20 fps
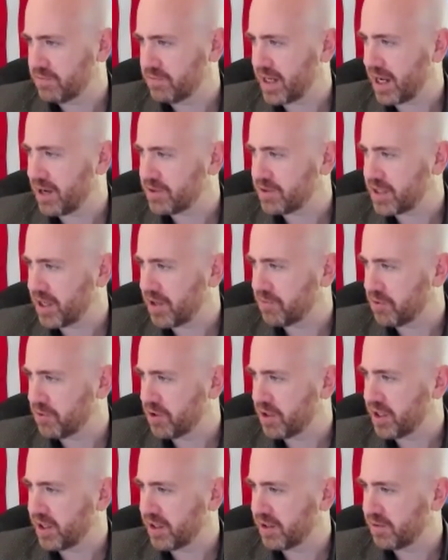downtown
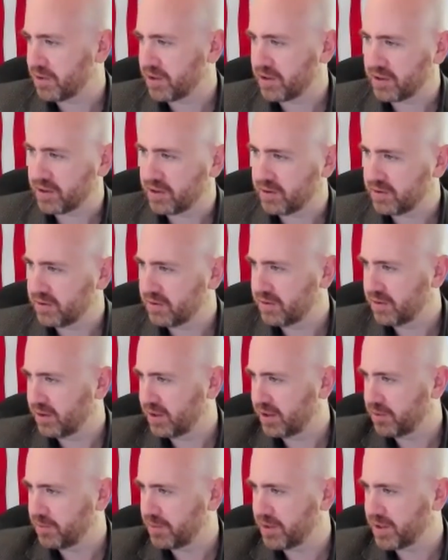Meridian with a
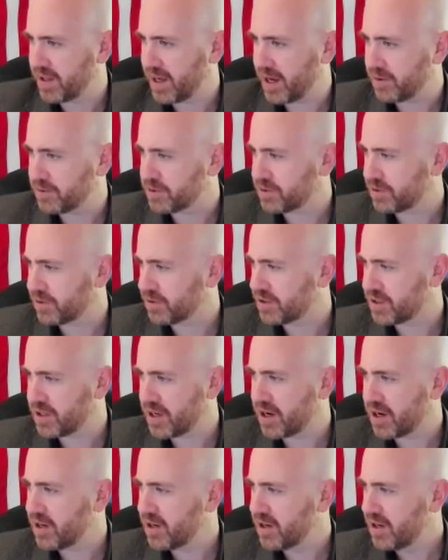little bit of the outskirts
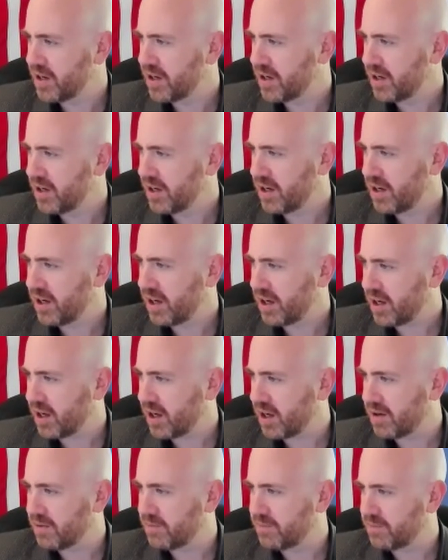there.
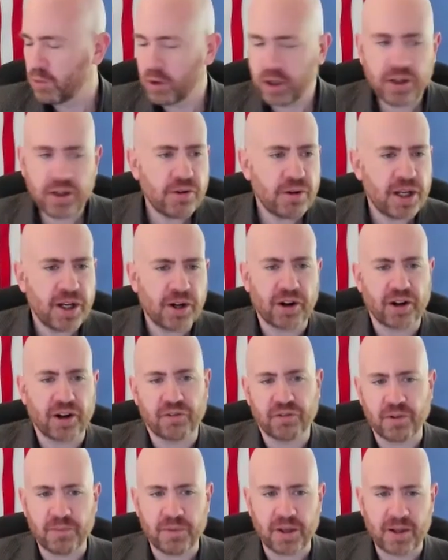What are you hearing
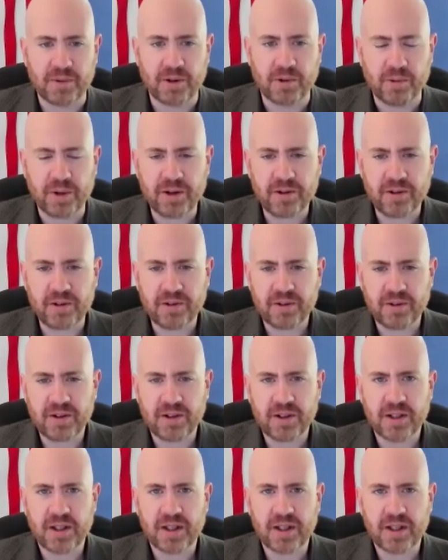from people? What are